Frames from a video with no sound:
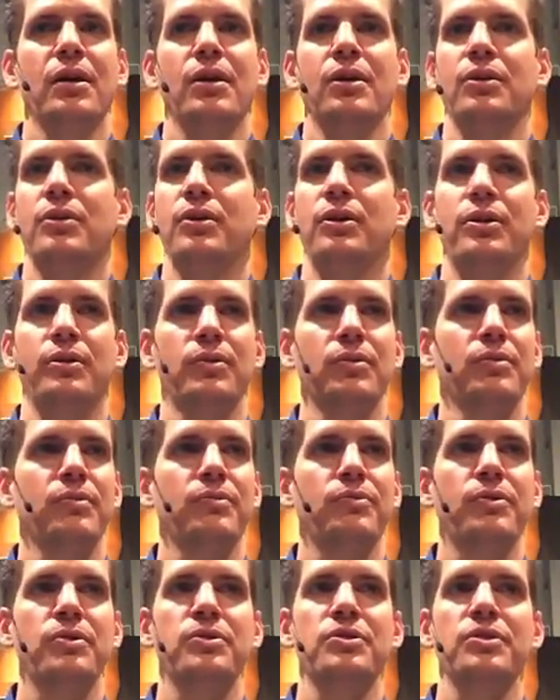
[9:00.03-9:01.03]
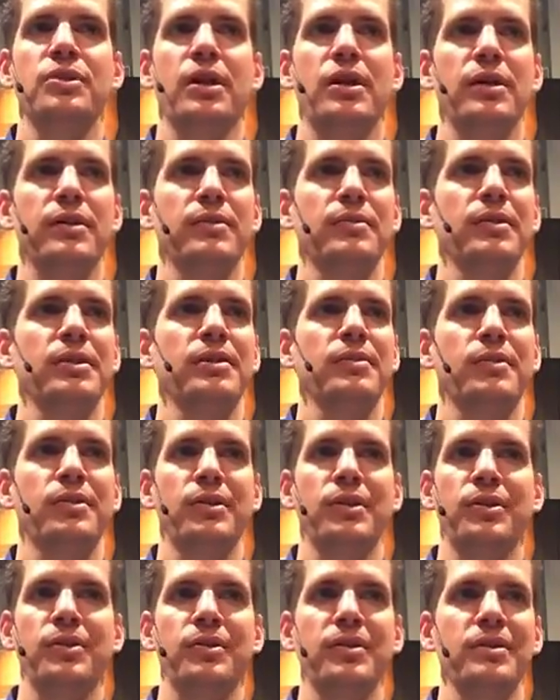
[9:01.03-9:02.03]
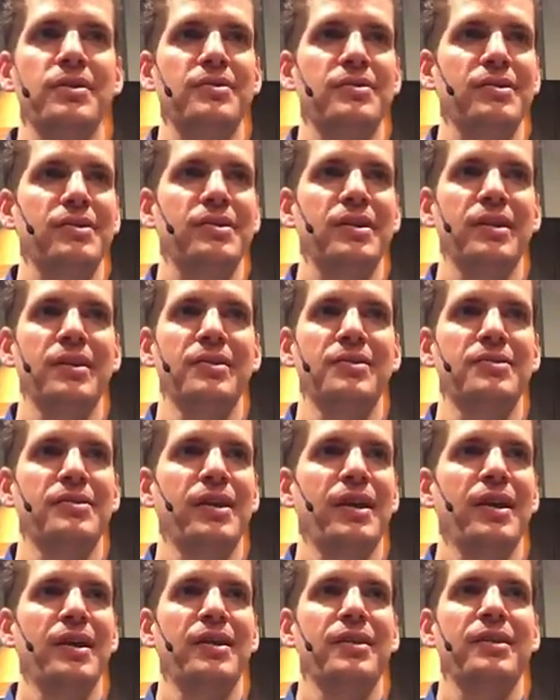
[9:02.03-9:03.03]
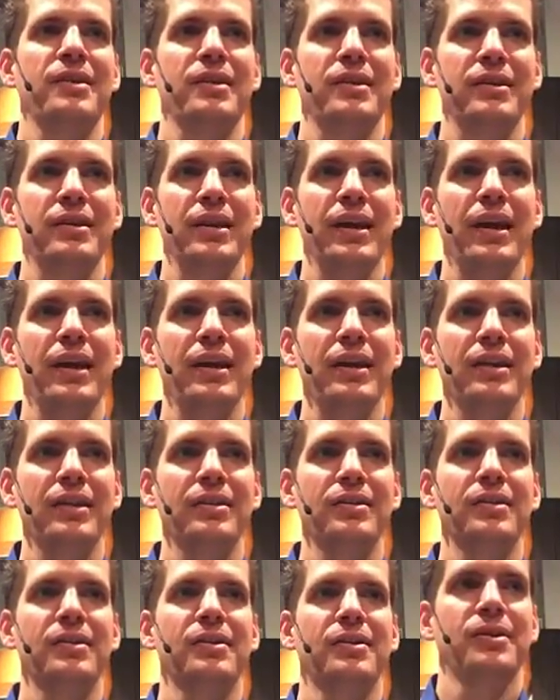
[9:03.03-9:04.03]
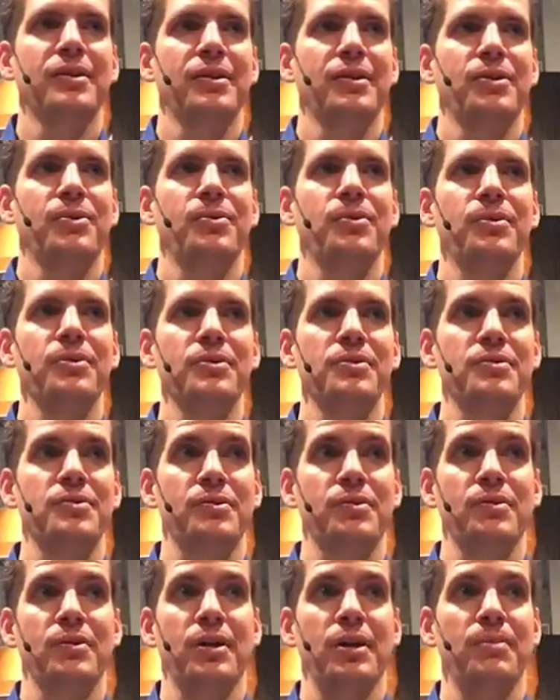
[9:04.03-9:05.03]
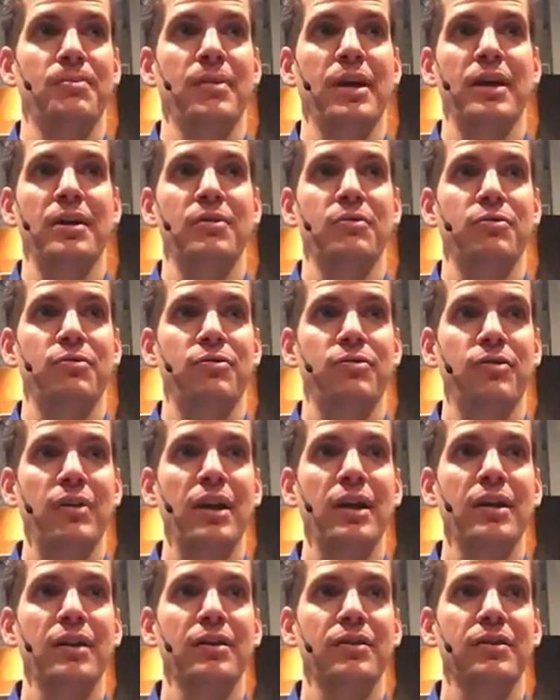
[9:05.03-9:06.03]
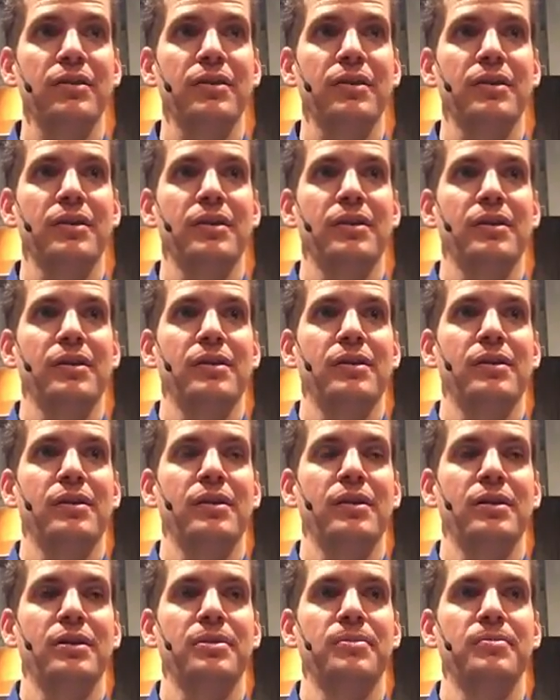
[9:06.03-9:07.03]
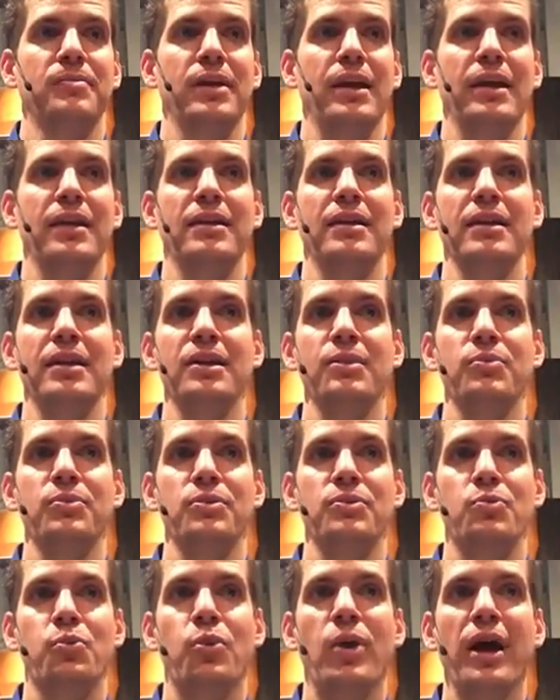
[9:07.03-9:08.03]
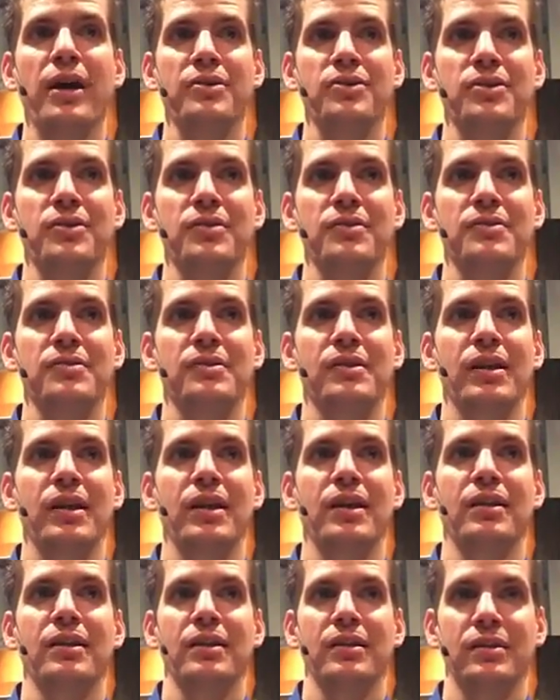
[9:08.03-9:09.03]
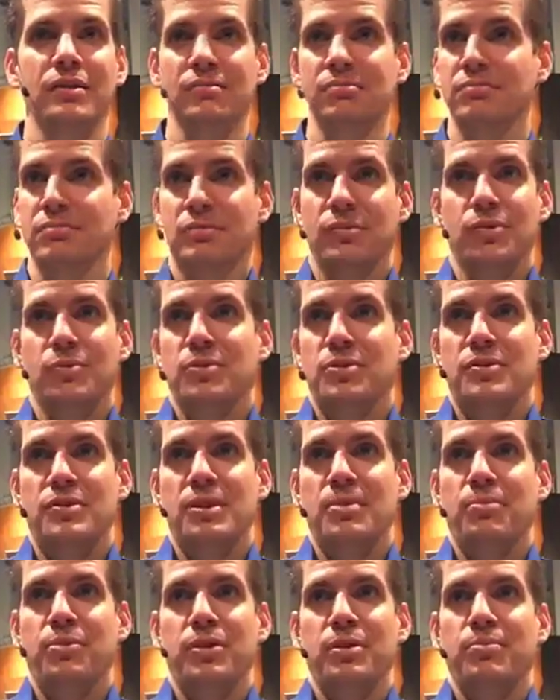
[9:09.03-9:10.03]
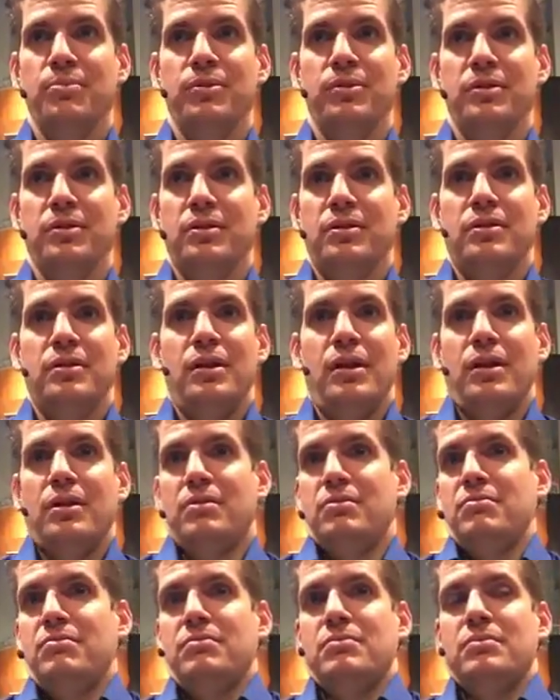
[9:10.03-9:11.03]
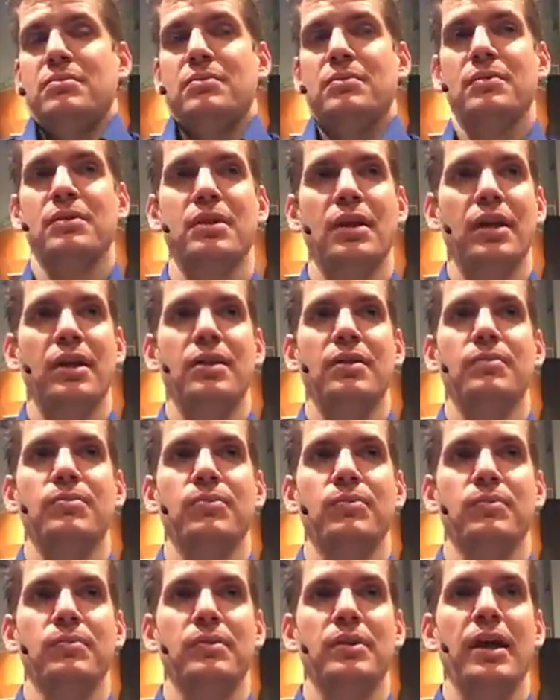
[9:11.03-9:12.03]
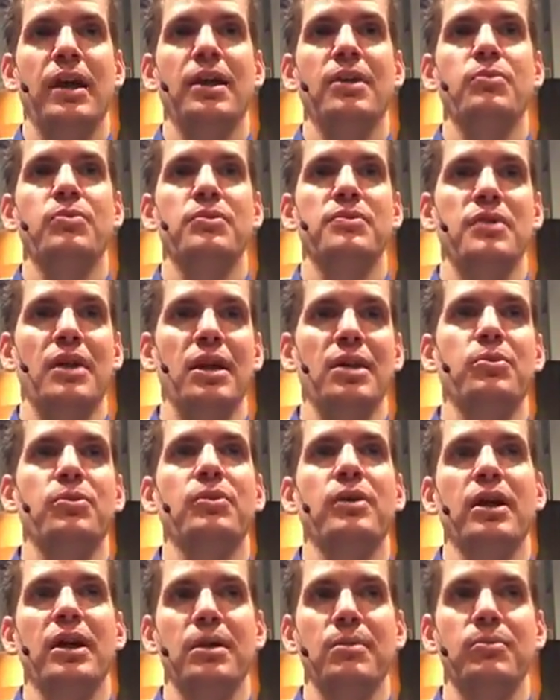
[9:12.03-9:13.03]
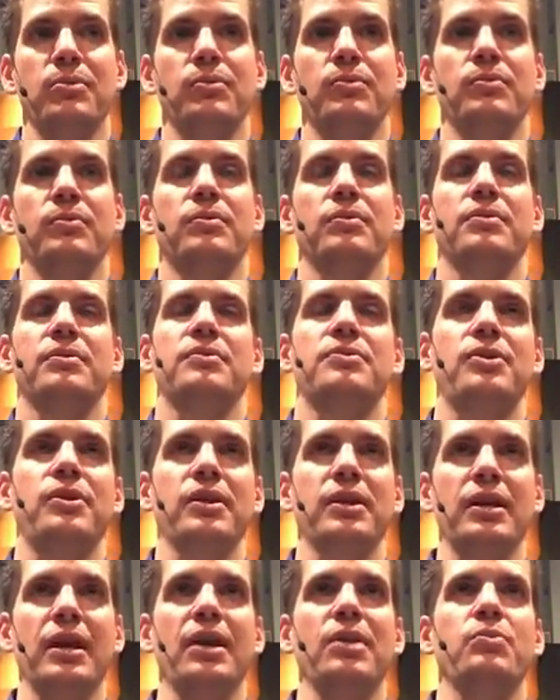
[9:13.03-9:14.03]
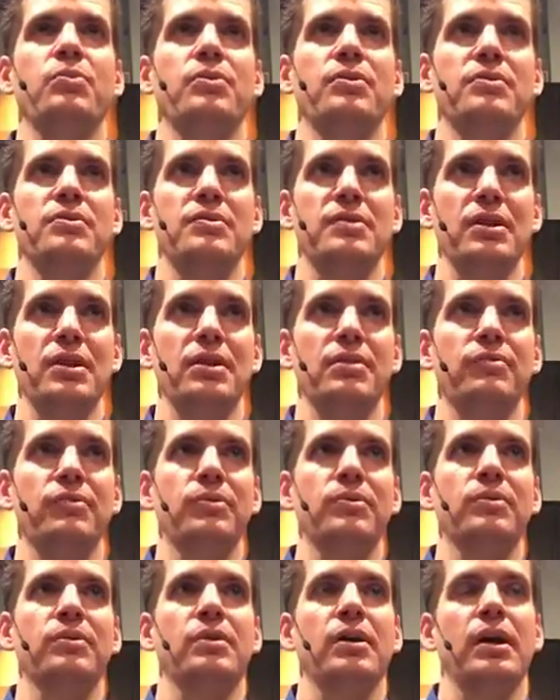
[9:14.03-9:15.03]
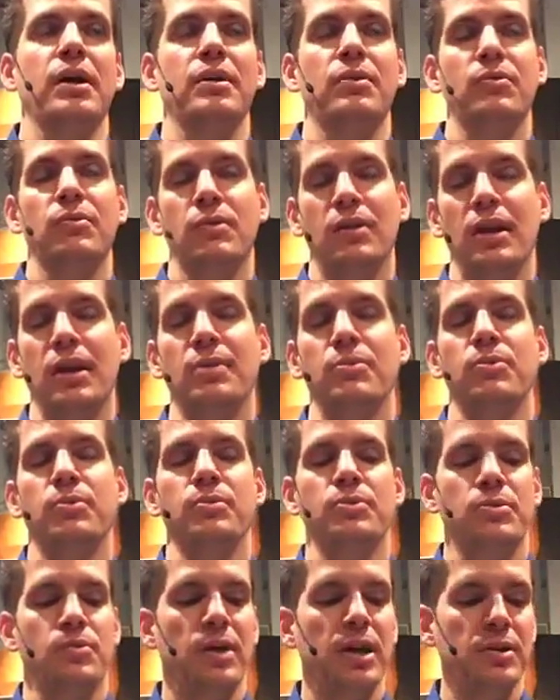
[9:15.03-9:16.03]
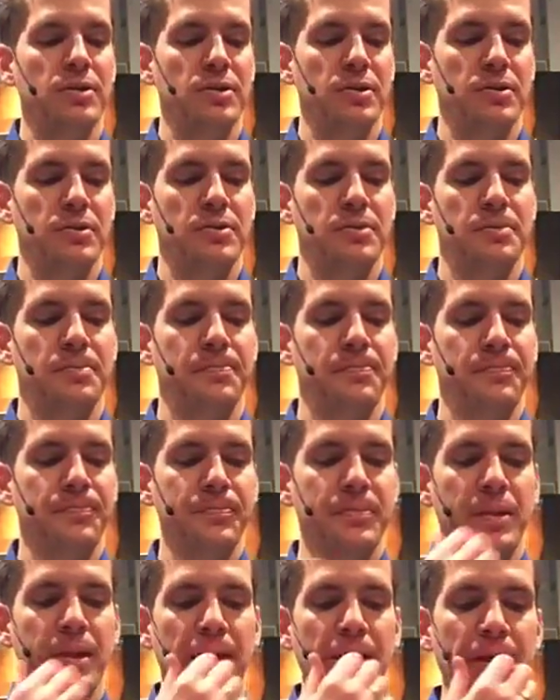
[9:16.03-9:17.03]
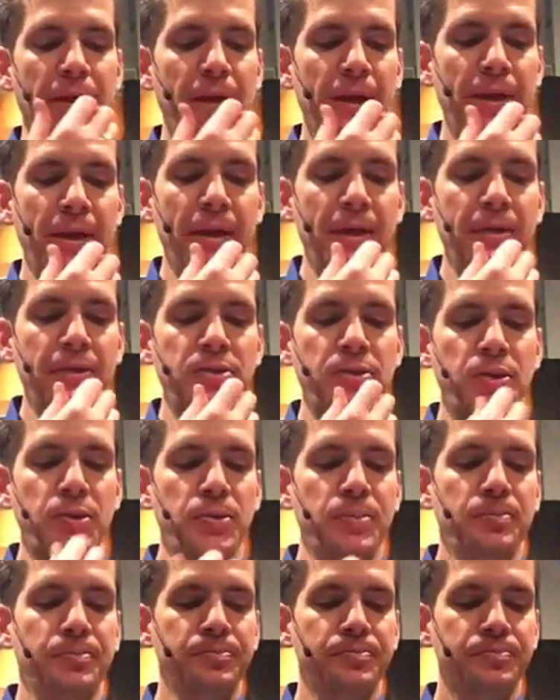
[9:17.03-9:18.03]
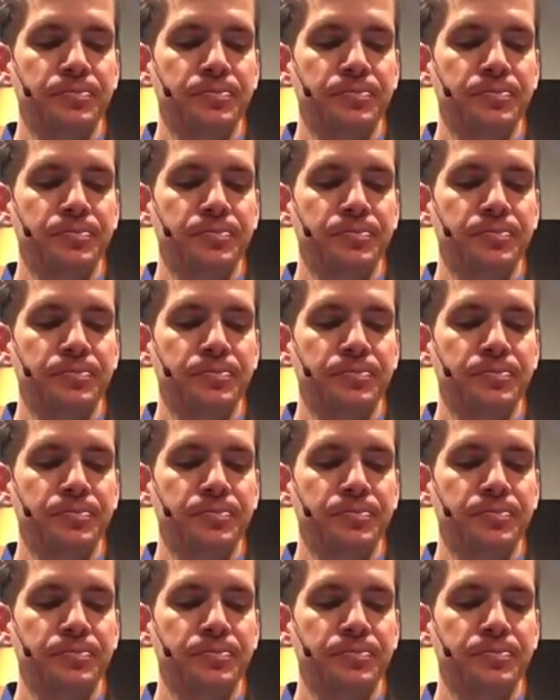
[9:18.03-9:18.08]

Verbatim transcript: No. First John, he clearly states that Cain was a man of faith, um, and he was righteous. And it was simply put that Cain, Cain was Abel, Abel, sorry, Cain was evil, and Abel was righteous. So,